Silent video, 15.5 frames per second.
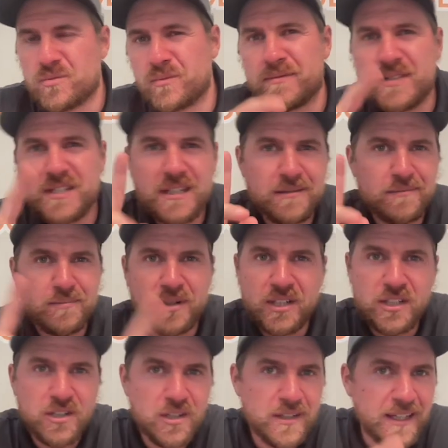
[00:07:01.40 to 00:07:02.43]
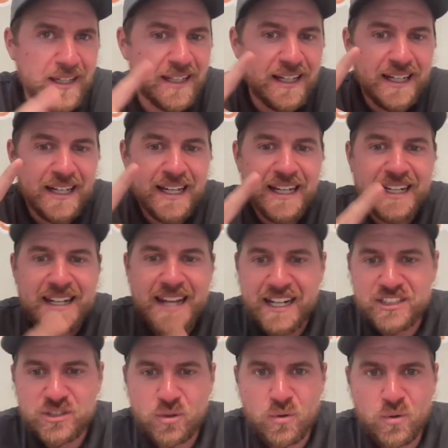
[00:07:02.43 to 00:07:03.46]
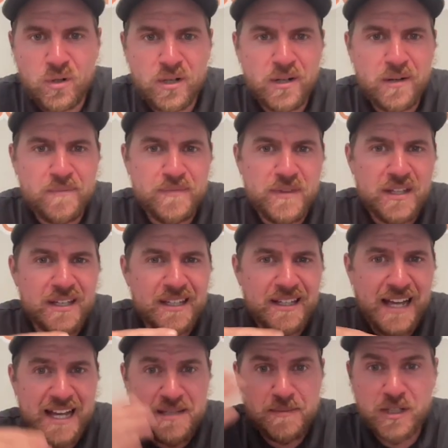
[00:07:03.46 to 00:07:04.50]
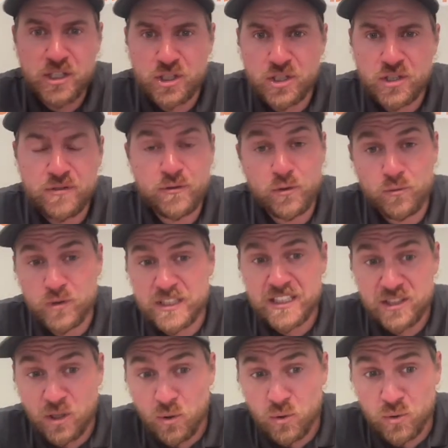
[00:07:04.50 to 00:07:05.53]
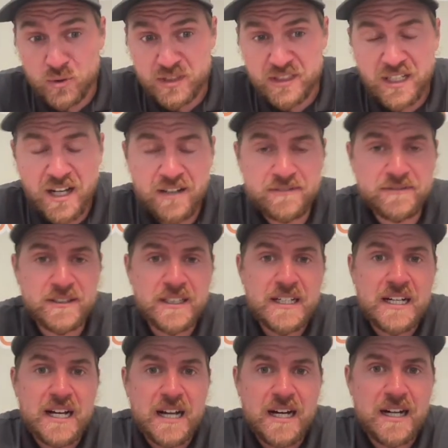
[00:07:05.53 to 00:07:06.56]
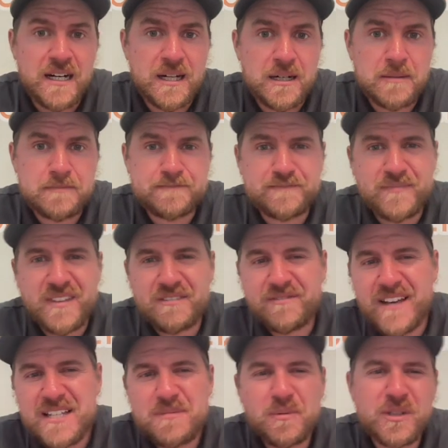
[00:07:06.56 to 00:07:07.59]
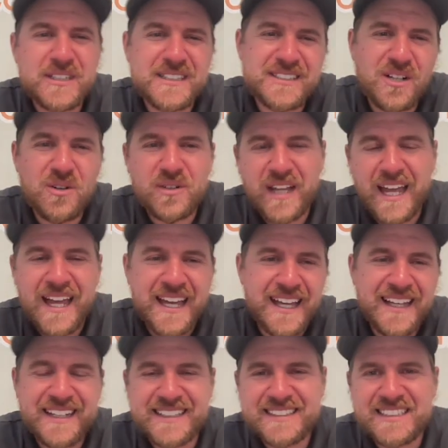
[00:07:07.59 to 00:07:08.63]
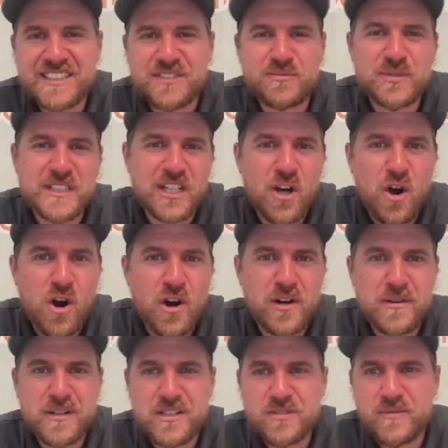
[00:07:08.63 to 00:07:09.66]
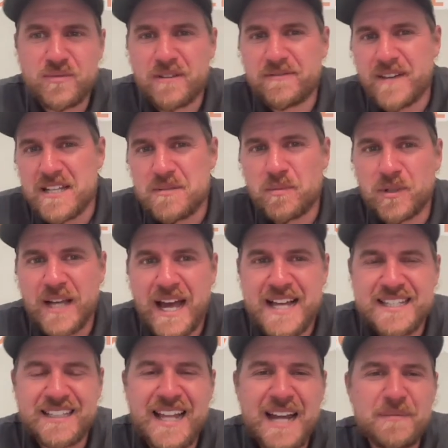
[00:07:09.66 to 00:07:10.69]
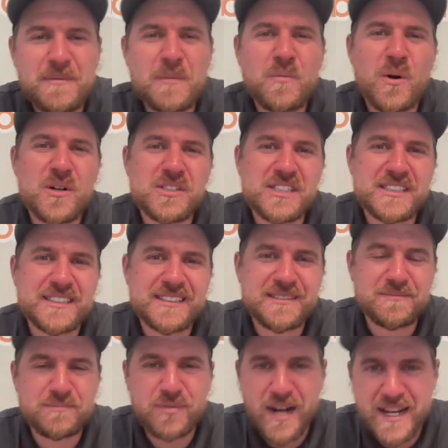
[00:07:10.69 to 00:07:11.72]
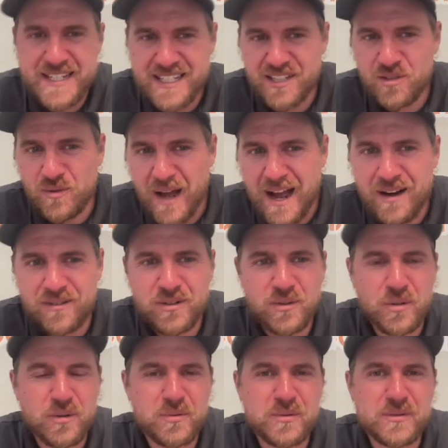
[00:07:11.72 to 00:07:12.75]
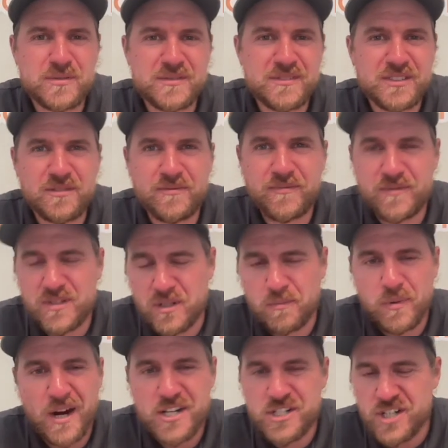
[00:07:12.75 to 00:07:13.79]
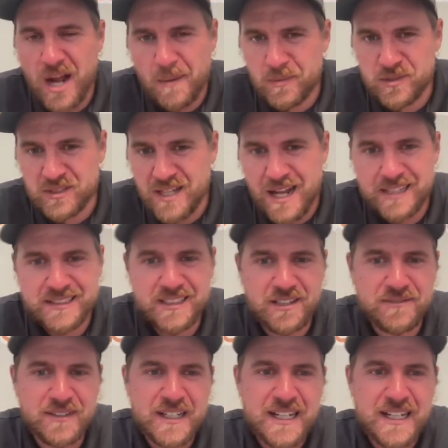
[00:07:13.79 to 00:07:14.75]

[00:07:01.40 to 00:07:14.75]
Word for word: we've seen pretty good, like Nextdoor has been good for really local stuff. Um, Facebook is okay. It's just really hard to run Facebook ads. A lot of people are just pricing you out or, or they're, they're price shoppers, a lot of stuff.